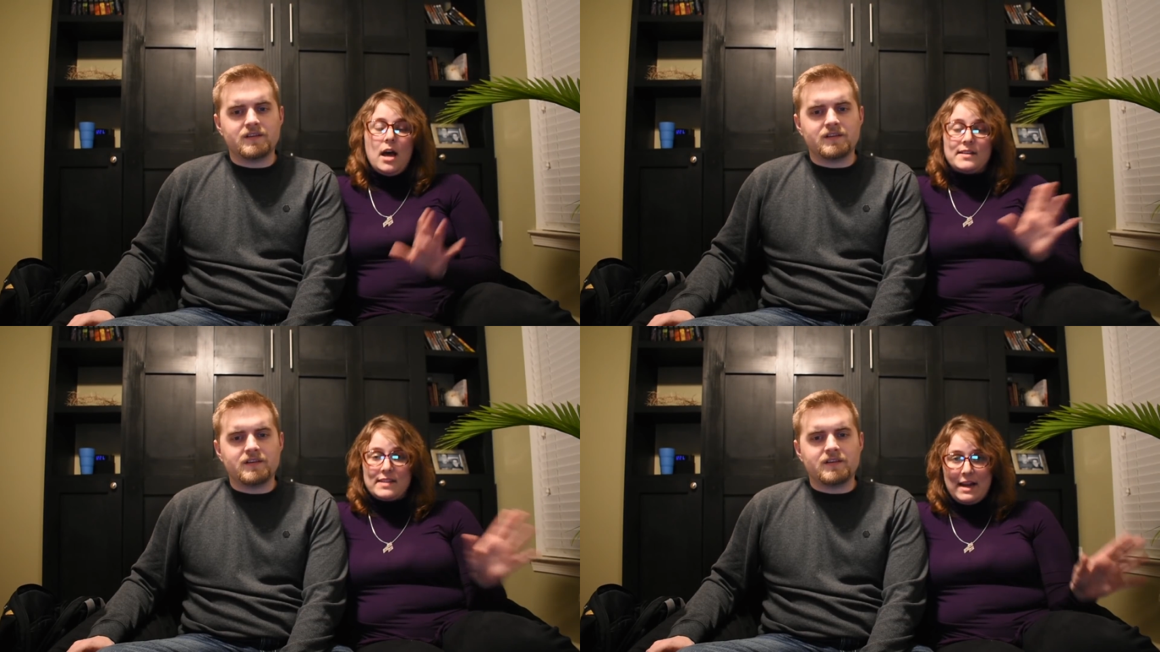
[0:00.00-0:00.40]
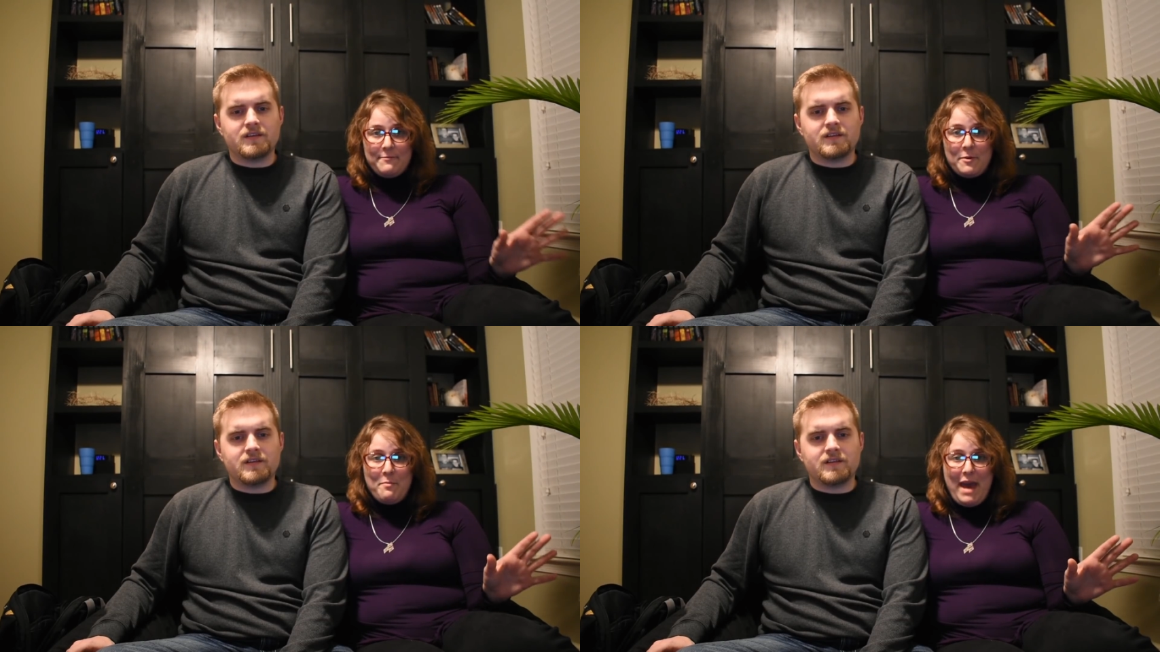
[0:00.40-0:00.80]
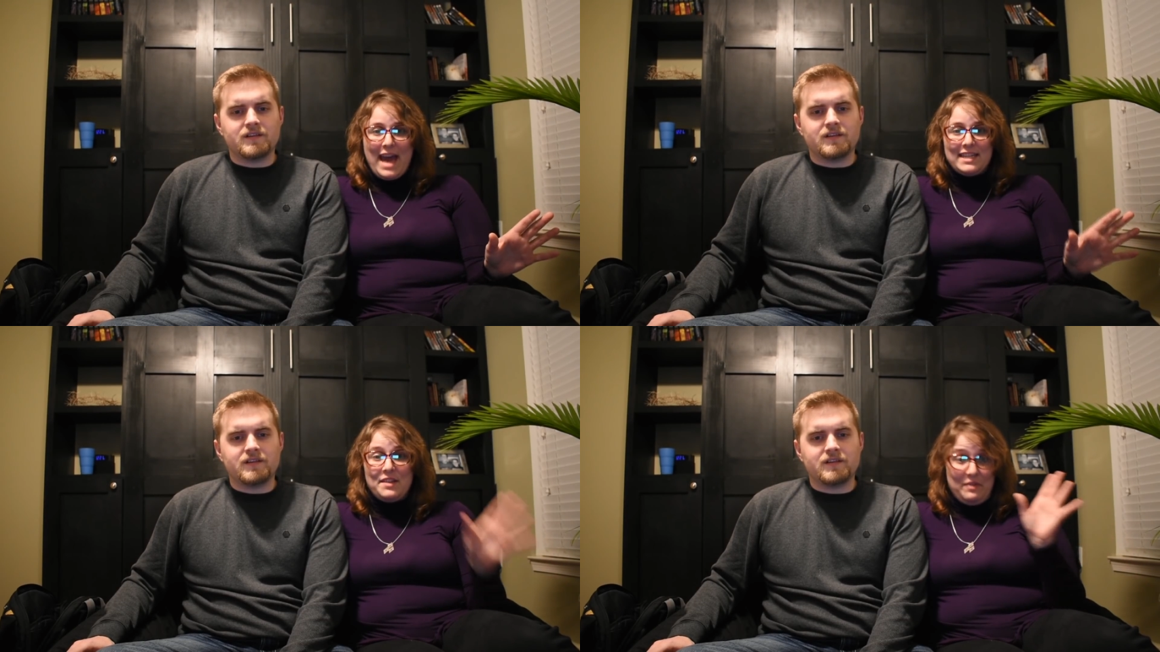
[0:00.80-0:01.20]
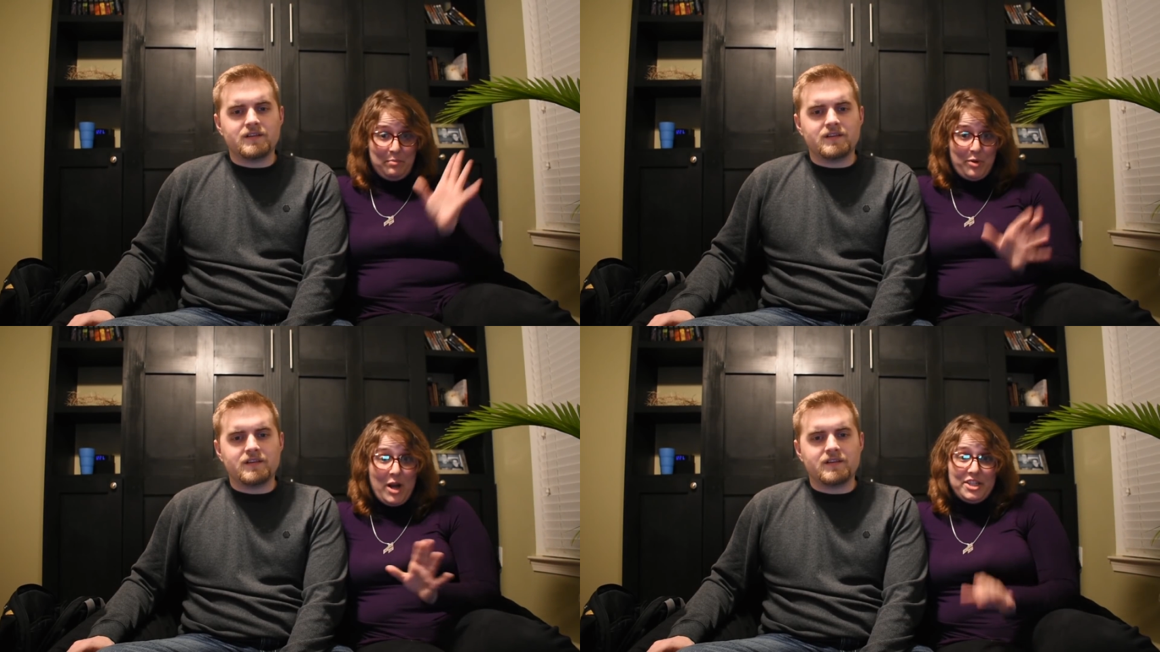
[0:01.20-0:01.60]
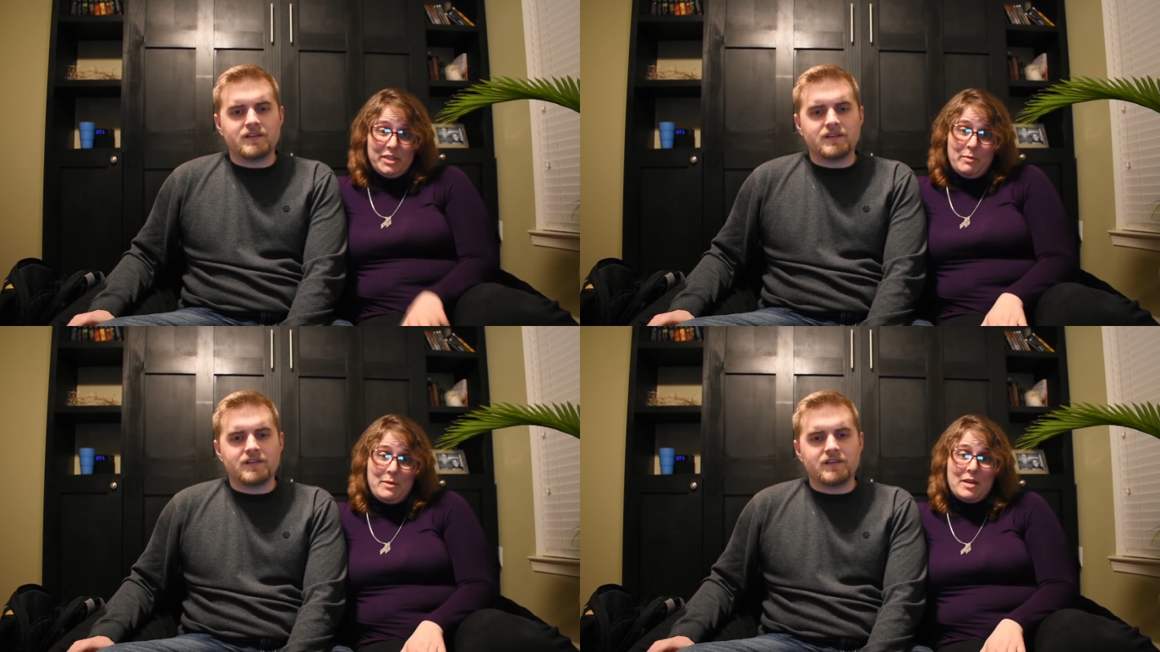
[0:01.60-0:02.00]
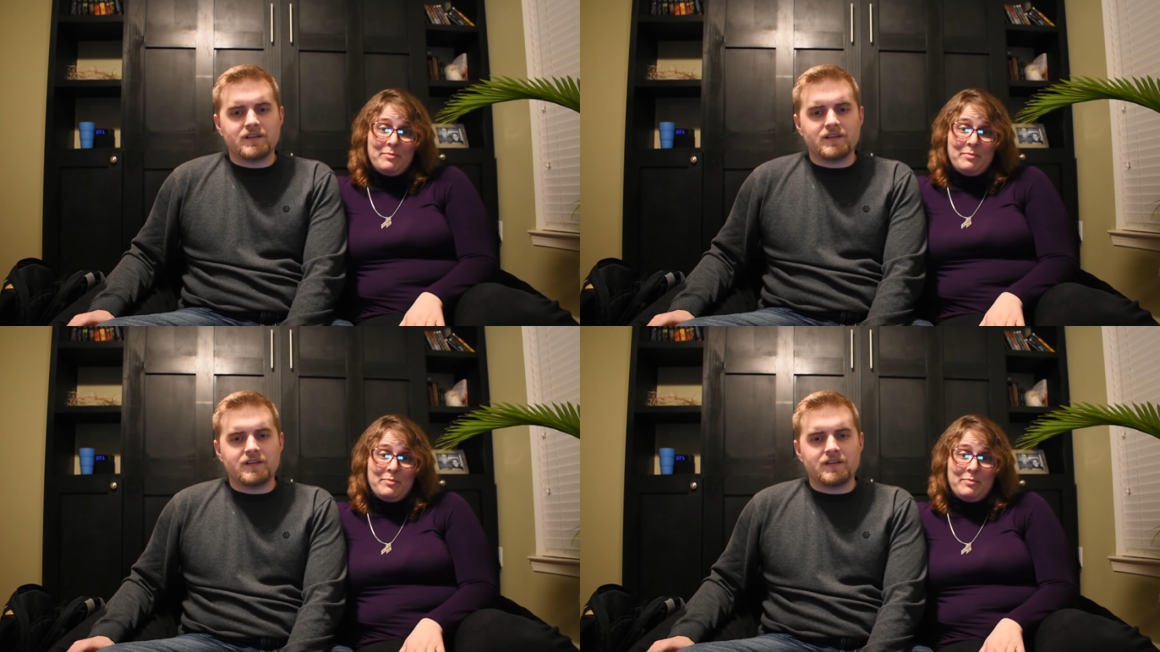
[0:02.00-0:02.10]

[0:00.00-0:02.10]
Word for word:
Speaker 1: Aside from Matt, the project would be